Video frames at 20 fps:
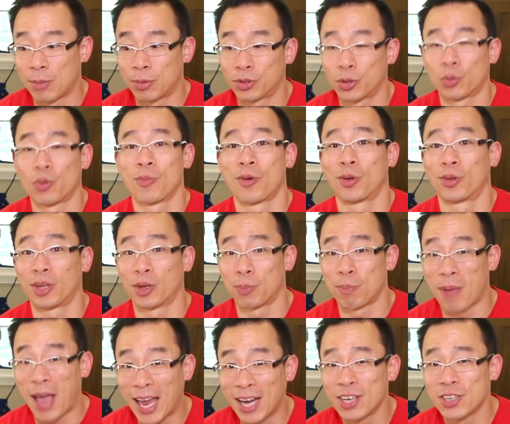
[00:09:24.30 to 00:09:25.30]
to remotely
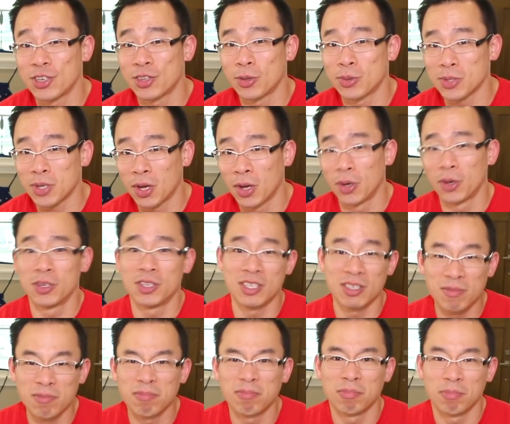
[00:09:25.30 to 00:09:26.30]
manage those
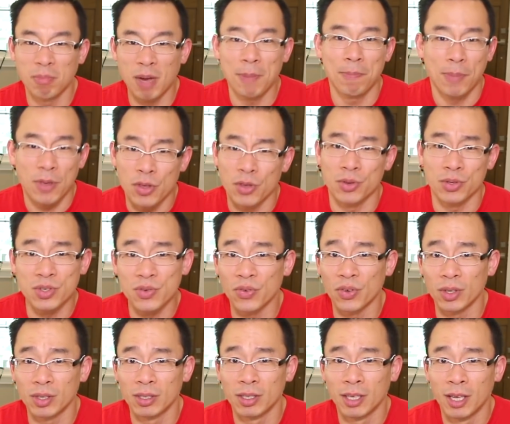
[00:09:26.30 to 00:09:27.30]
codes might be
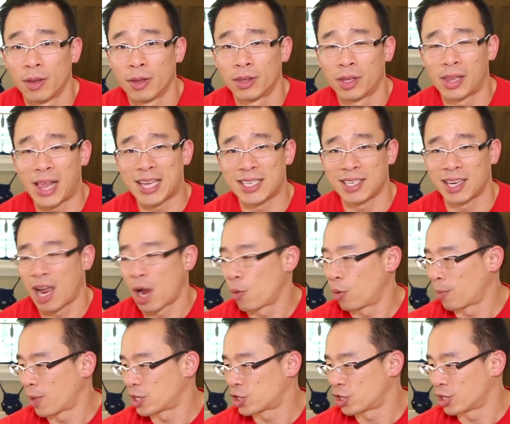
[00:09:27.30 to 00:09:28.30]
useful. The last thing I
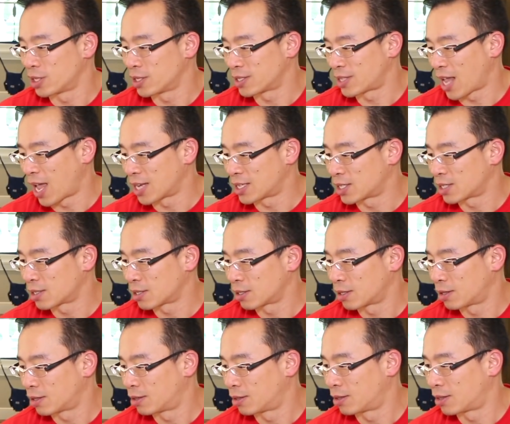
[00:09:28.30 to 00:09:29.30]
will mention is that
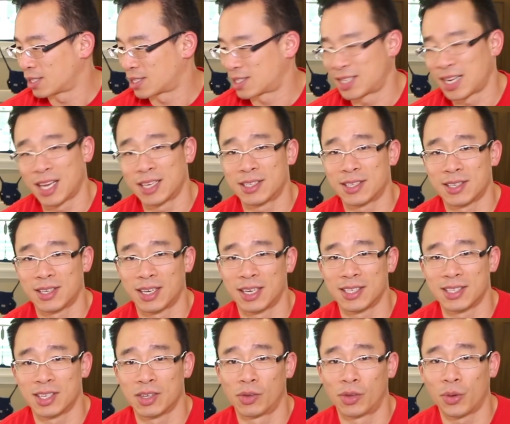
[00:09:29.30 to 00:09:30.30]
the Sense
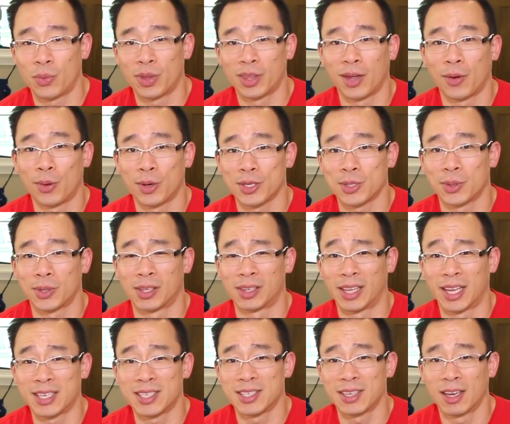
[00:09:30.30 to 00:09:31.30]
is the only one that works with
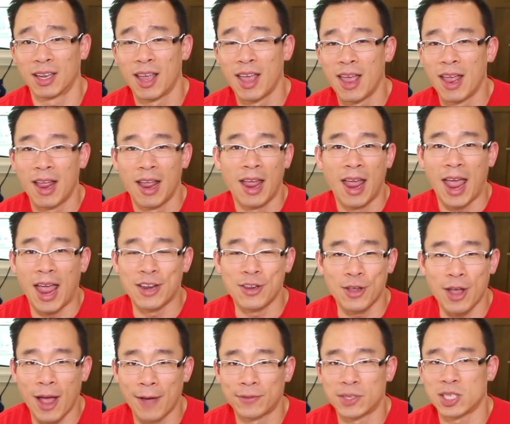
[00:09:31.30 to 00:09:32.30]
Alexa, and
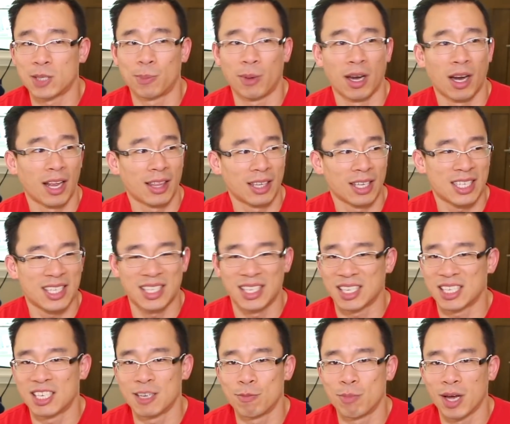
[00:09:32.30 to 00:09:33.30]
you have to spend, I think,
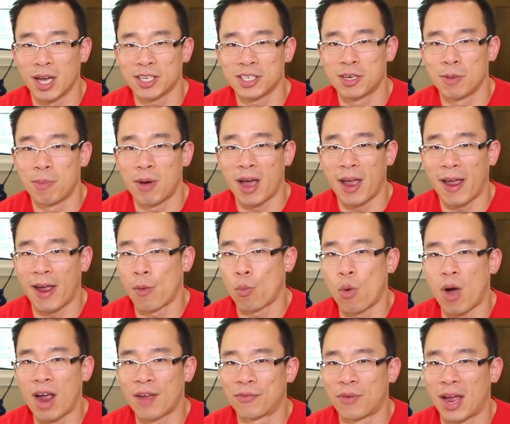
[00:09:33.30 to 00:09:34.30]
60 bucks to buy a
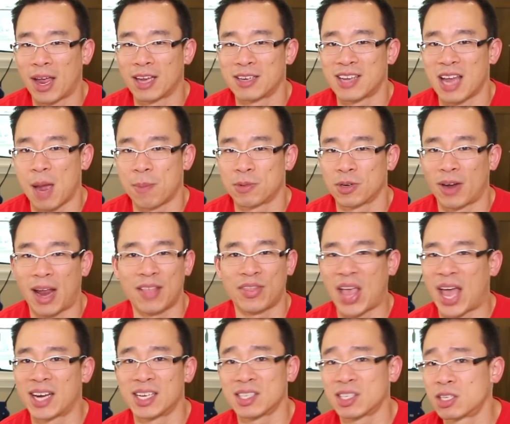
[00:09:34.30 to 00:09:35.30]
Wi-Fi adapter. And
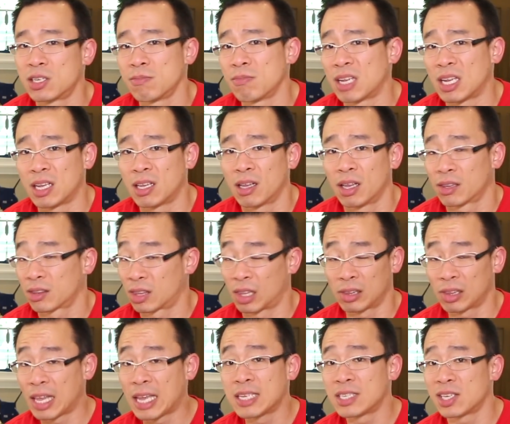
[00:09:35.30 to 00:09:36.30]
that is, to me,
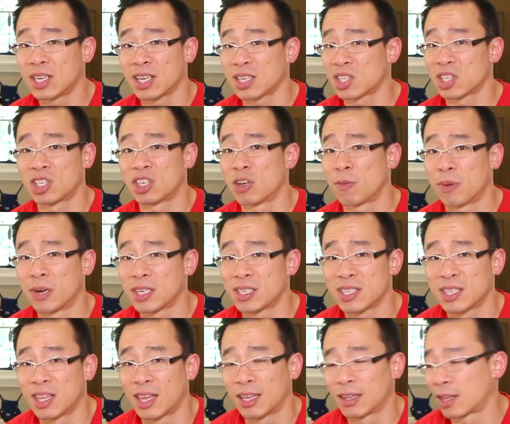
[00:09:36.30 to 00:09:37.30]
the laziest,
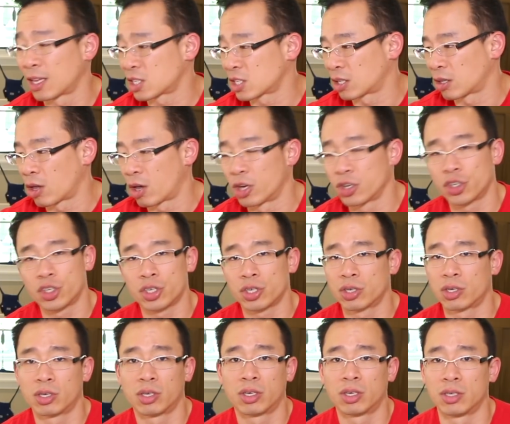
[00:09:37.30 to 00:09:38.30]
stupidest thing that Schlage
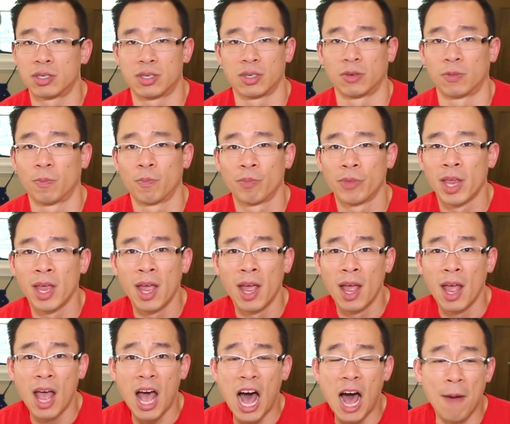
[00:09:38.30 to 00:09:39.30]
could do.
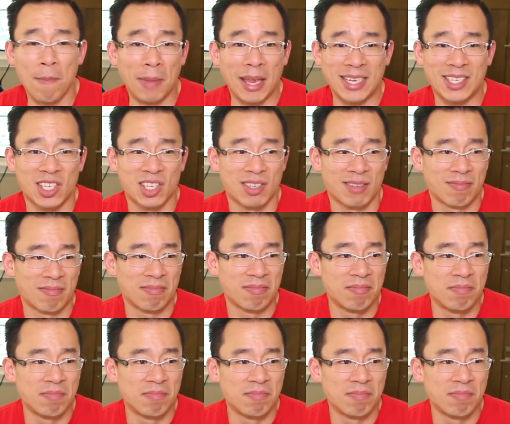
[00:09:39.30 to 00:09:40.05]
It's